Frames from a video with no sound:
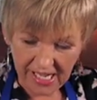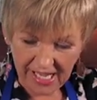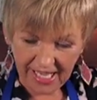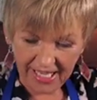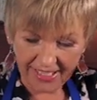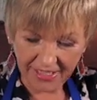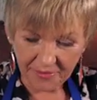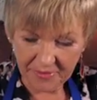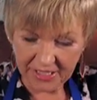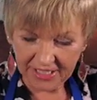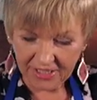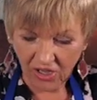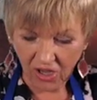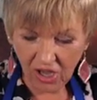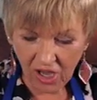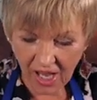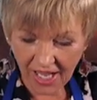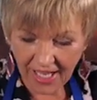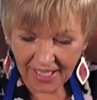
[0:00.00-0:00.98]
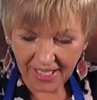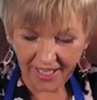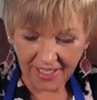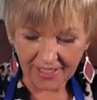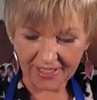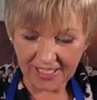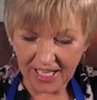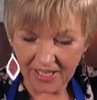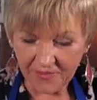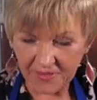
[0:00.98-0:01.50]
And I mean, I
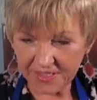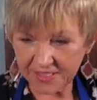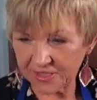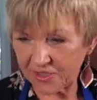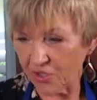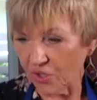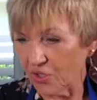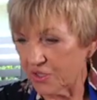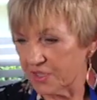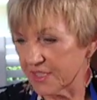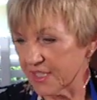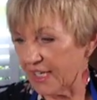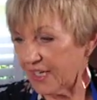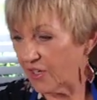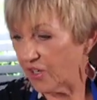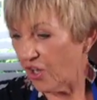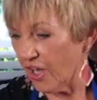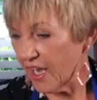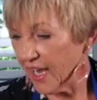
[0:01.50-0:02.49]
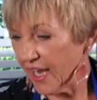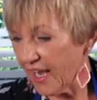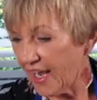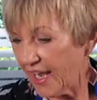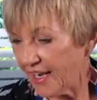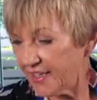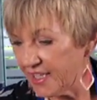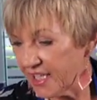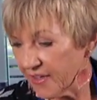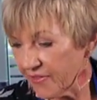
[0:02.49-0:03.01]
love scones, and I
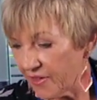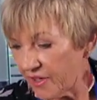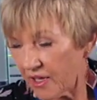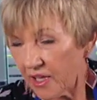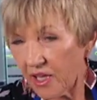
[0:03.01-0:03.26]
had never